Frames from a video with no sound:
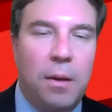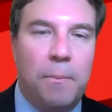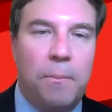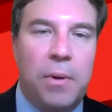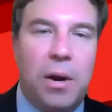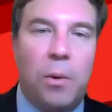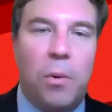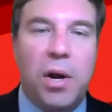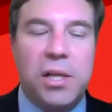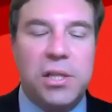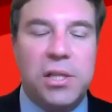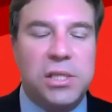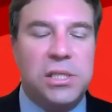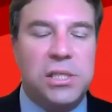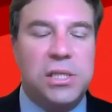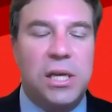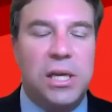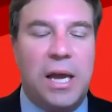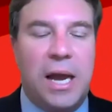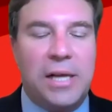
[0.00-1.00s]
But I wanted
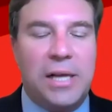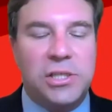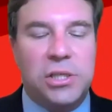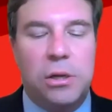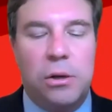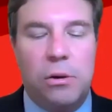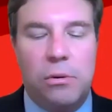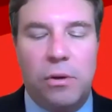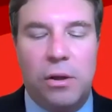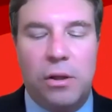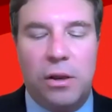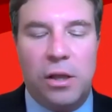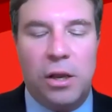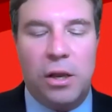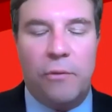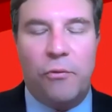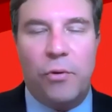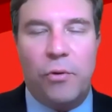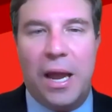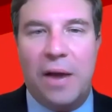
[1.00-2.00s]
to ask you,
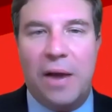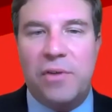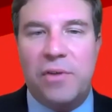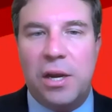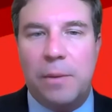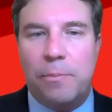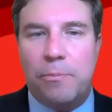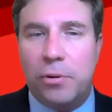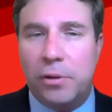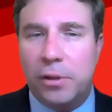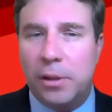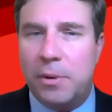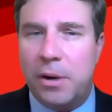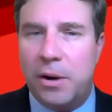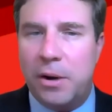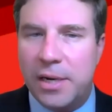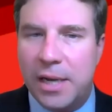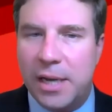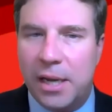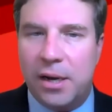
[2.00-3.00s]
if we have any
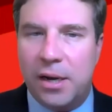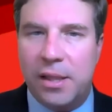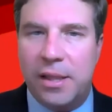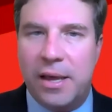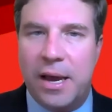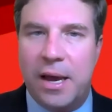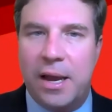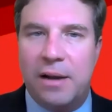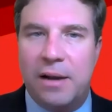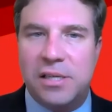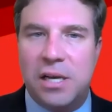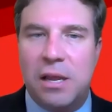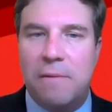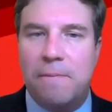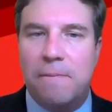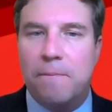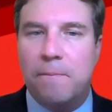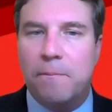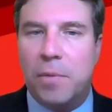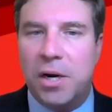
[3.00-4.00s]
preliminary data on that. Has any
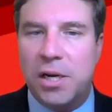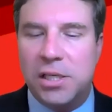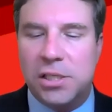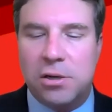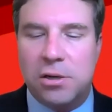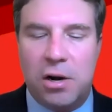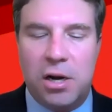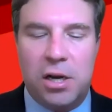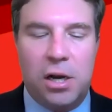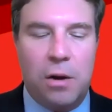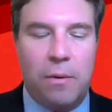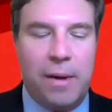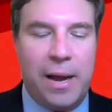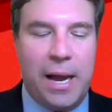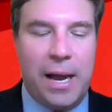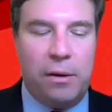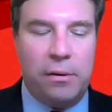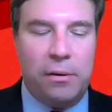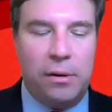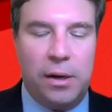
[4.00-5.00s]
money started to go
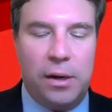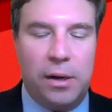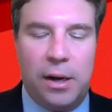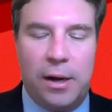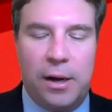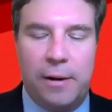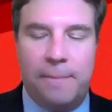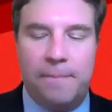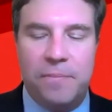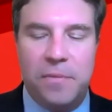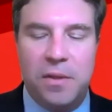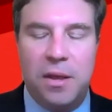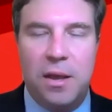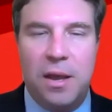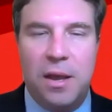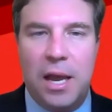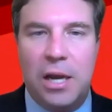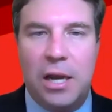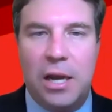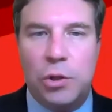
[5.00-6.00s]
out?
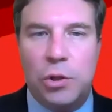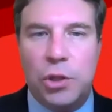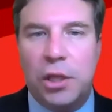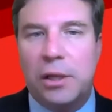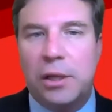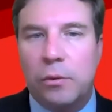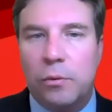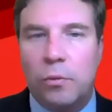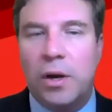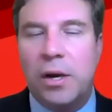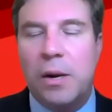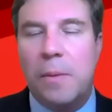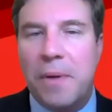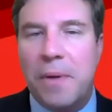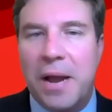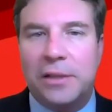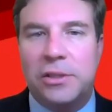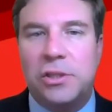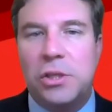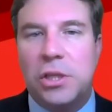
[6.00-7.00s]
And what
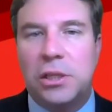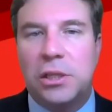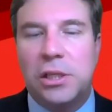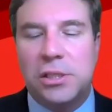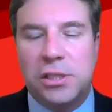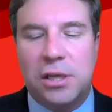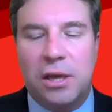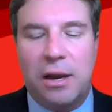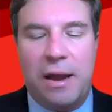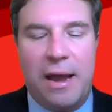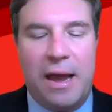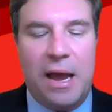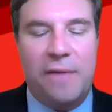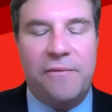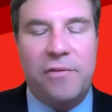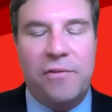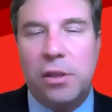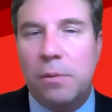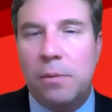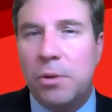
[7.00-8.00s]
impact do you think this is going to have
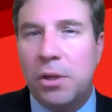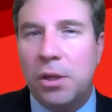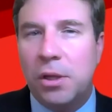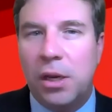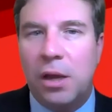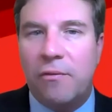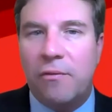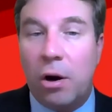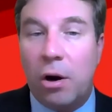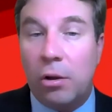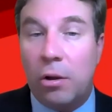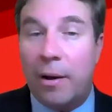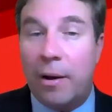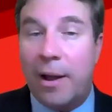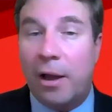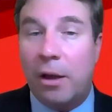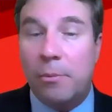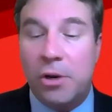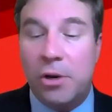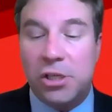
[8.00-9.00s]
on the ability of our Long
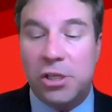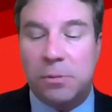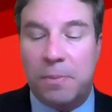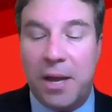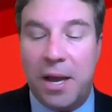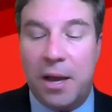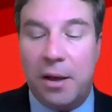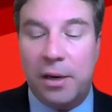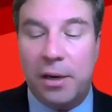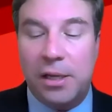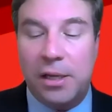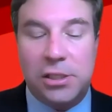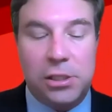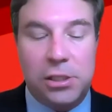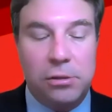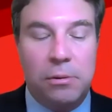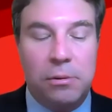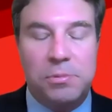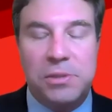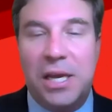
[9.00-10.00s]
Island municipalities
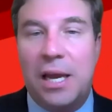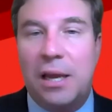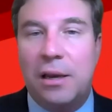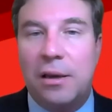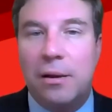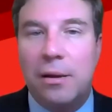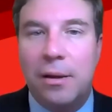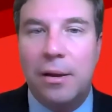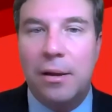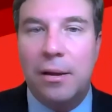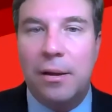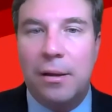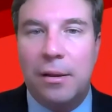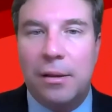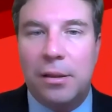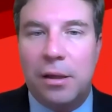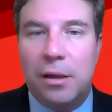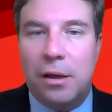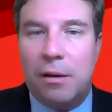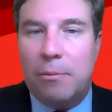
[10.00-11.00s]
to obtain
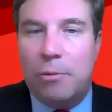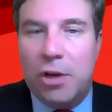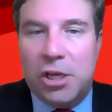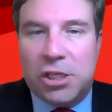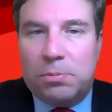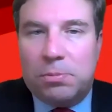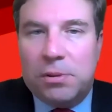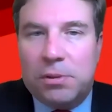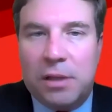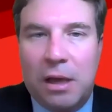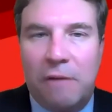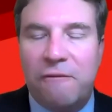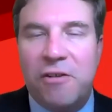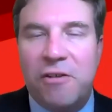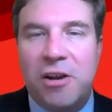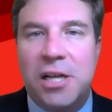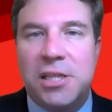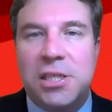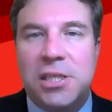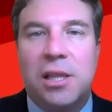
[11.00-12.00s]
the municipal debt
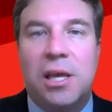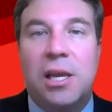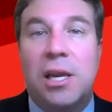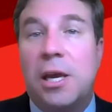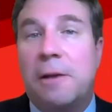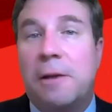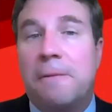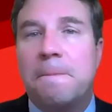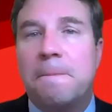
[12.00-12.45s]
financing they need?